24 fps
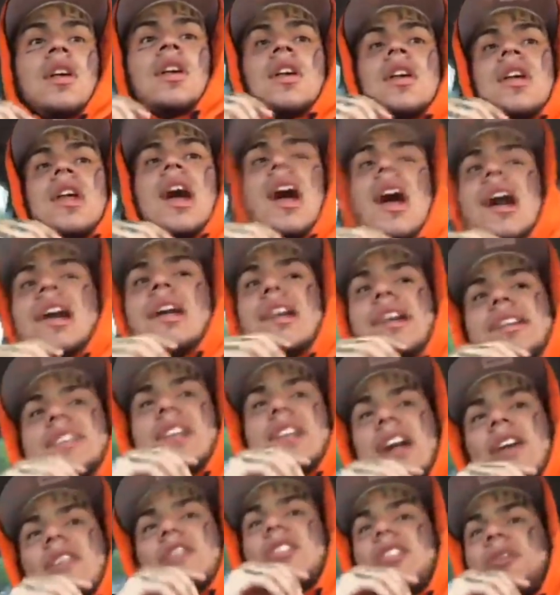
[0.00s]
I niggas
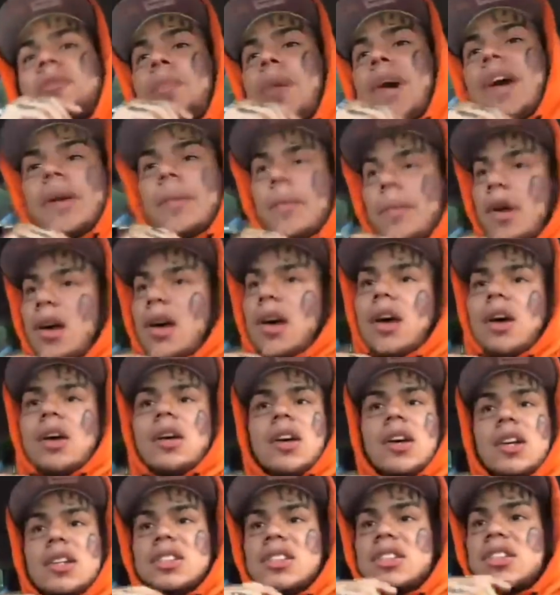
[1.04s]
gotta respect, blood,
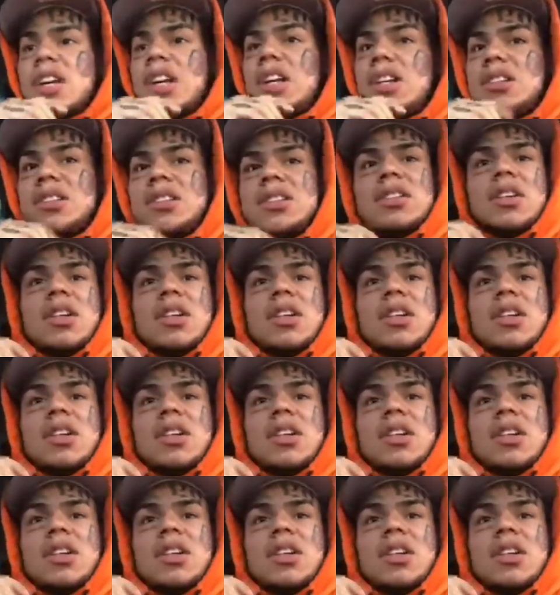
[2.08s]
cause cause